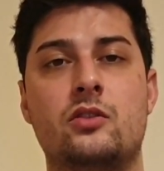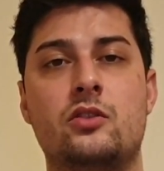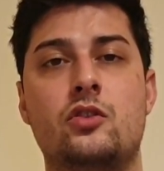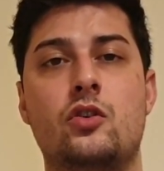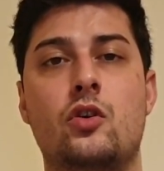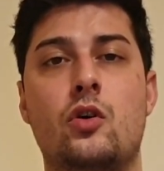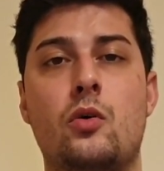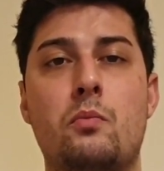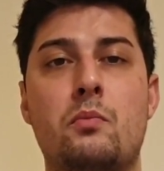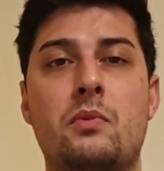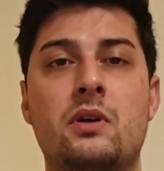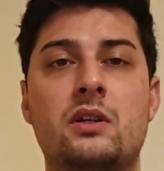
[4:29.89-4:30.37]

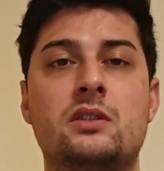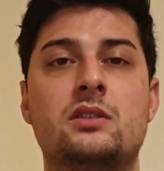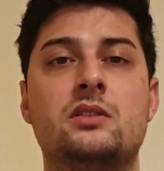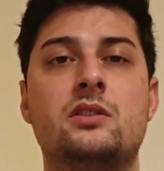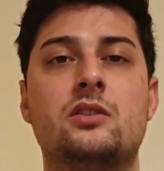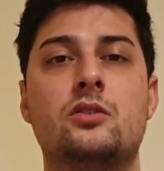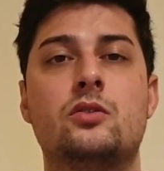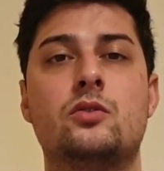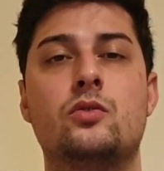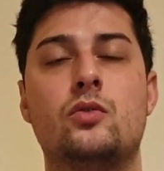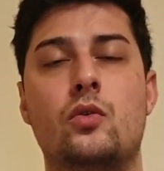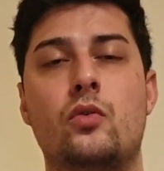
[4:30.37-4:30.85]
Your muscle
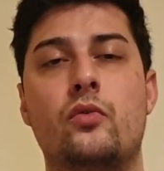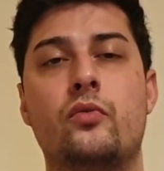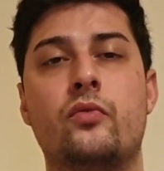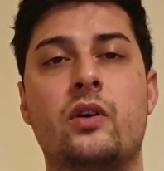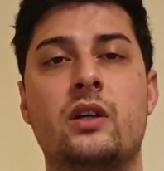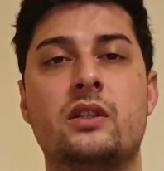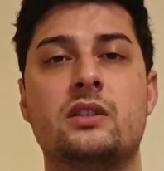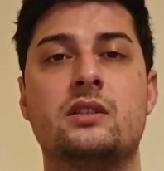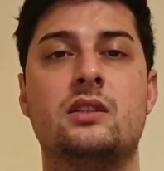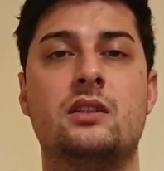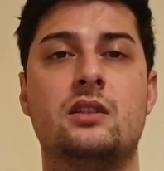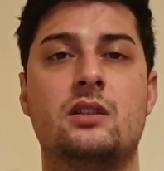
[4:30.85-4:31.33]
grow
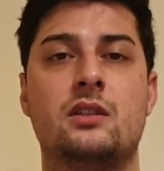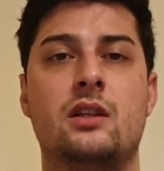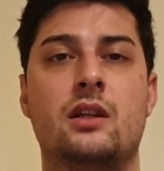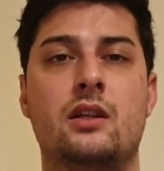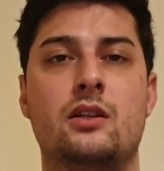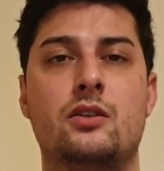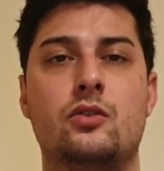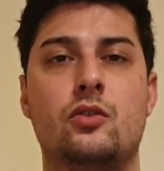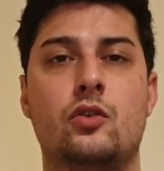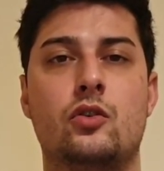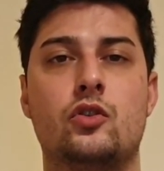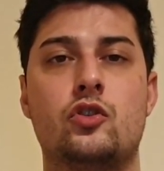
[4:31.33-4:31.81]
faster
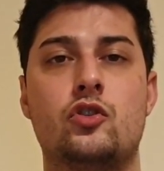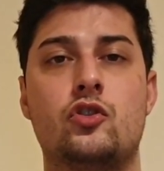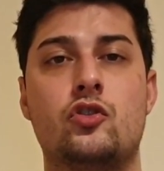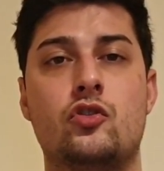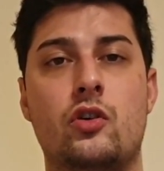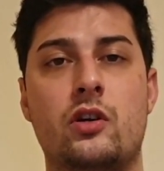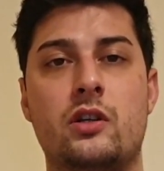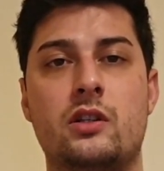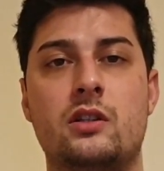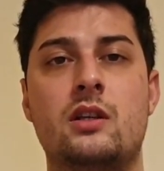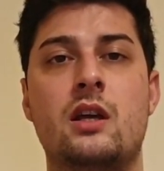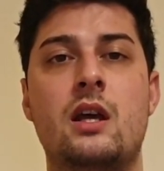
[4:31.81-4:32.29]
than your
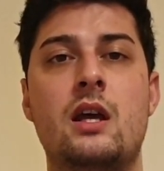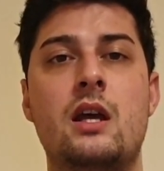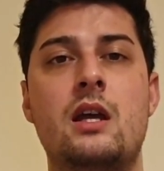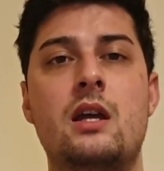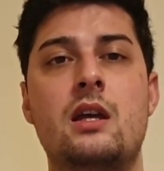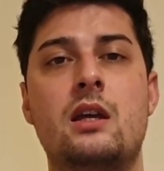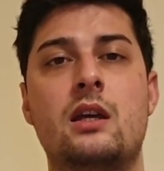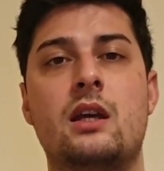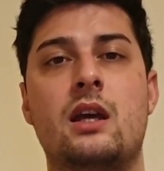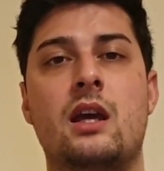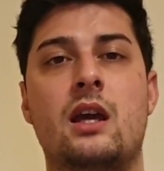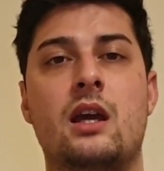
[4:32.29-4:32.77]
joint
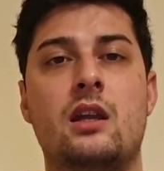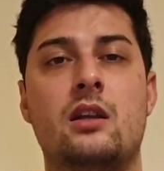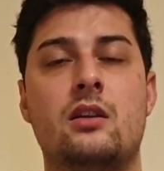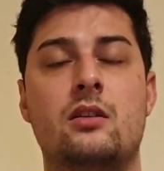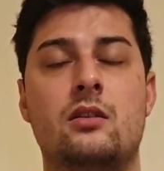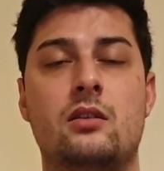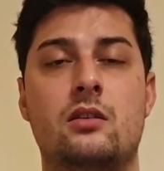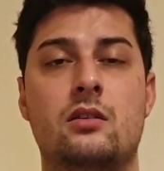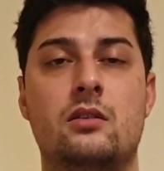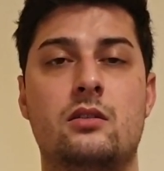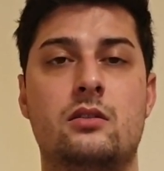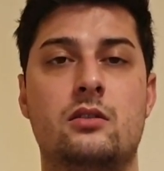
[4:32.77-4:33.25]
can
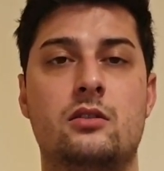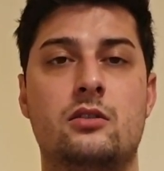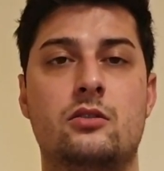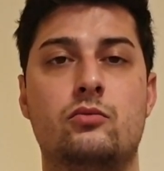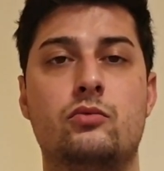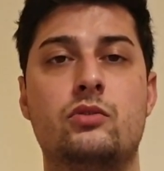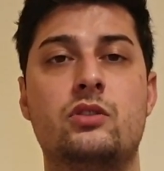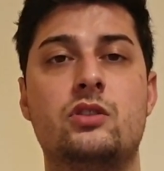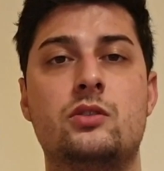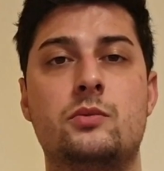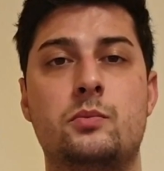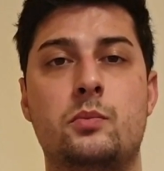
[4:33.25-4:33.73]

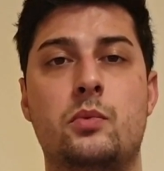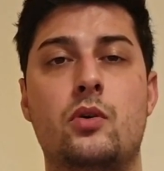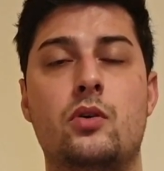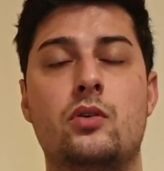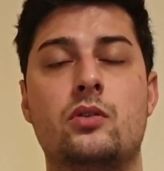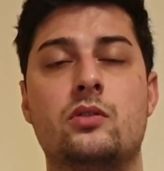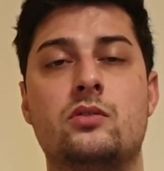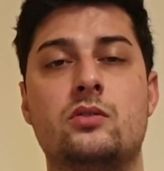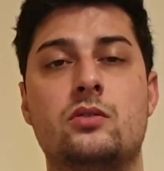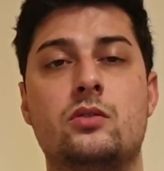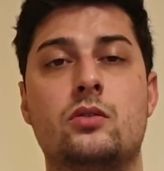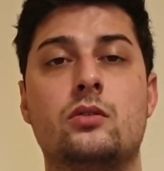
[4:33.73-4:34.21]

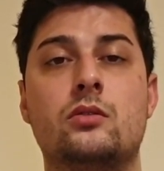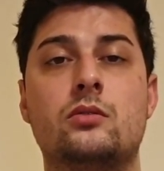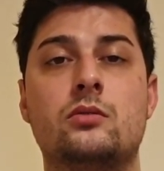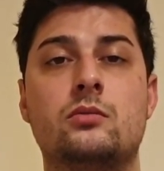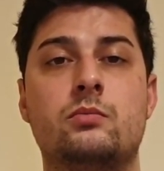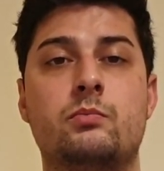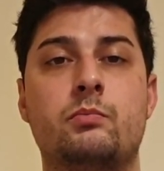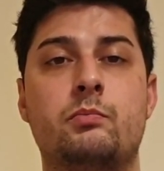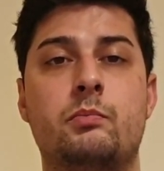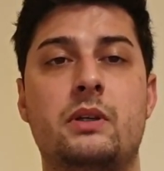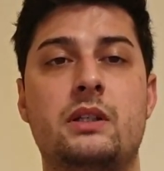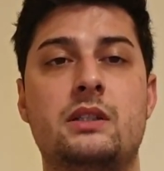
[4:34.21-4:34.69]
respond, so
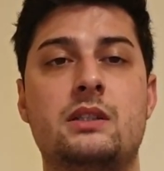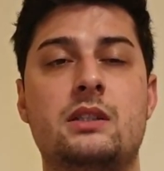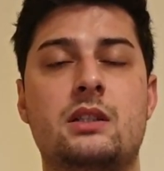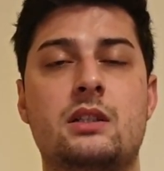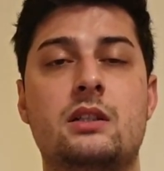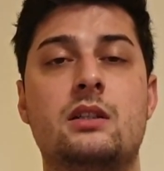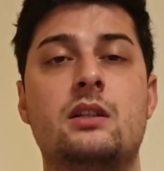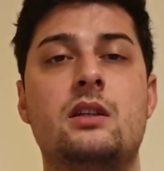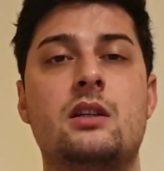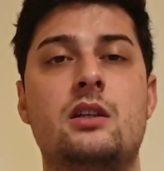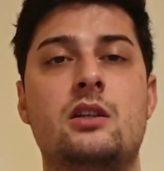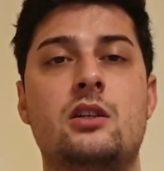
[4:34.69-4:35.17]

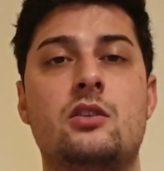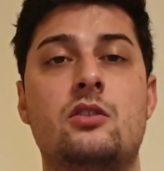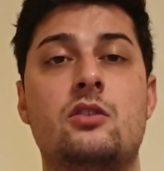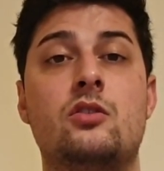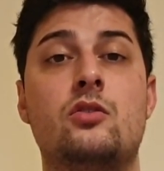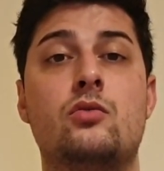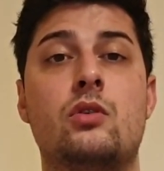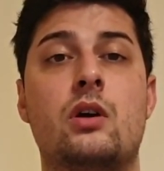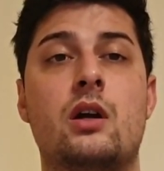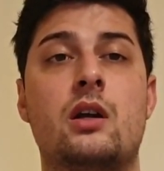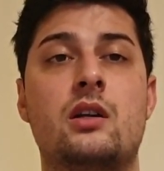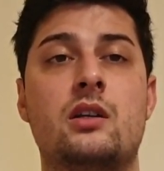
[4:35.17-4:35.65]
basically
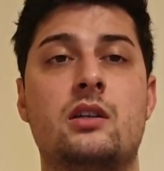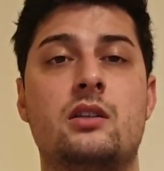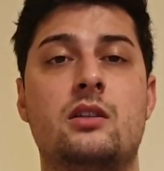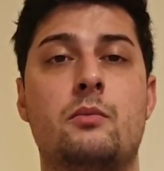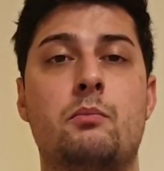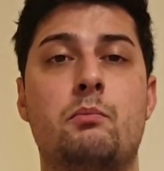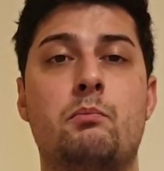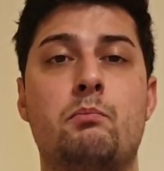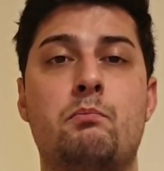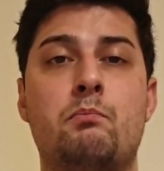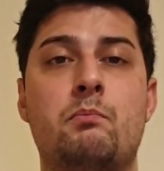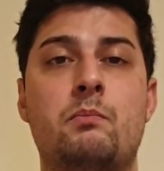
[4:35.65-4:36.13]
you are in a
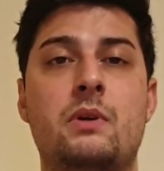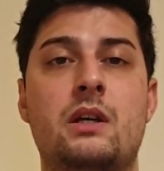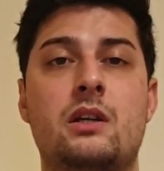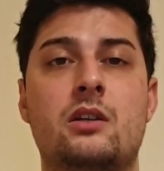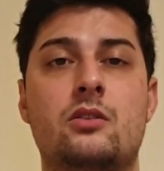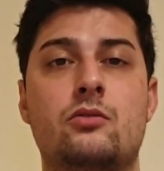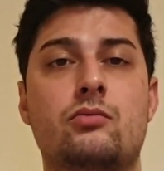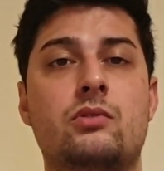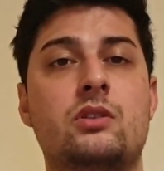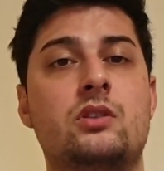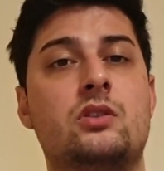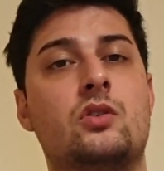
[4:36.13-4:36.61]
bigger
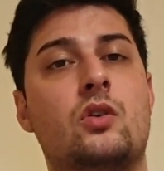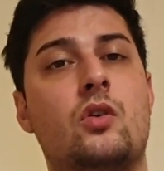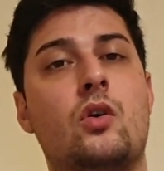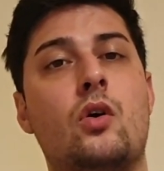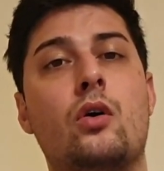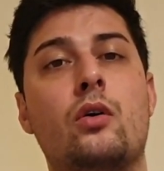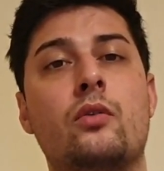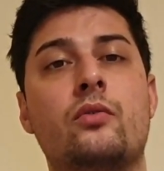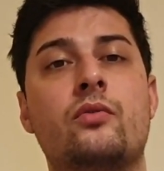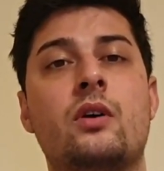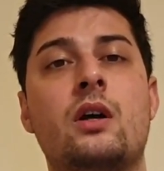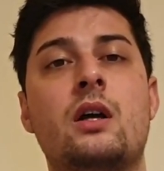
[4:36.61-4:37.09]
risk
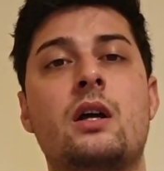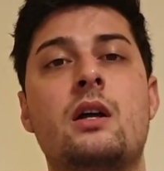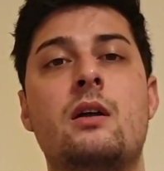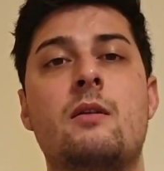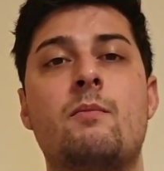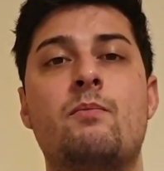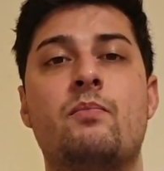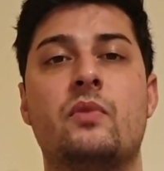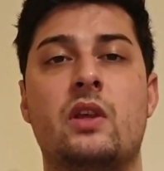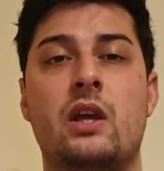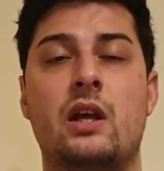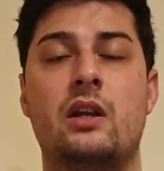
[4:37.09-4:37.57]
of
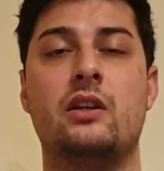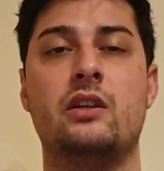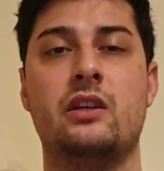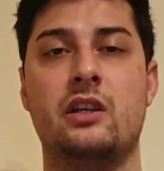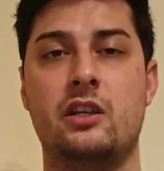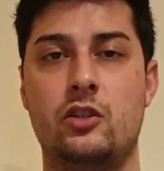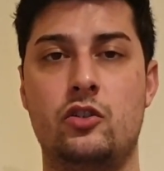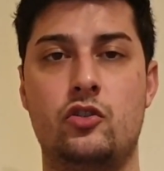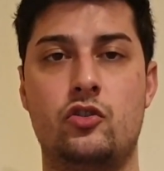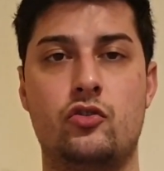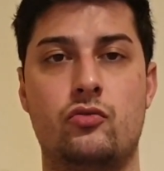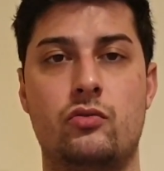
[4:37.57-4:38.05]
getting
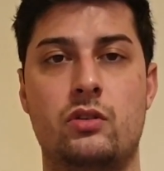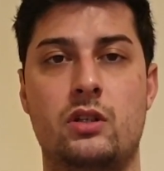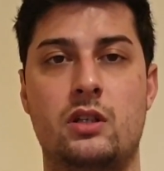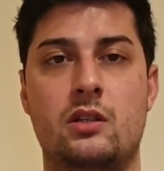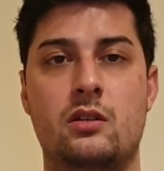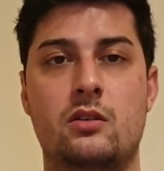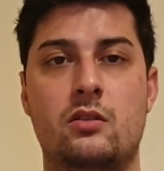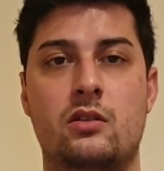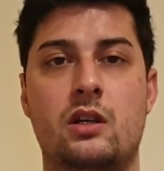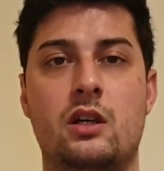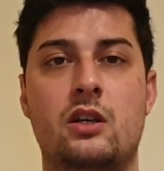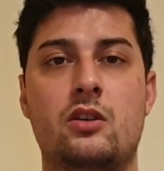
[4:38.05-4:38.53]
injury, okay?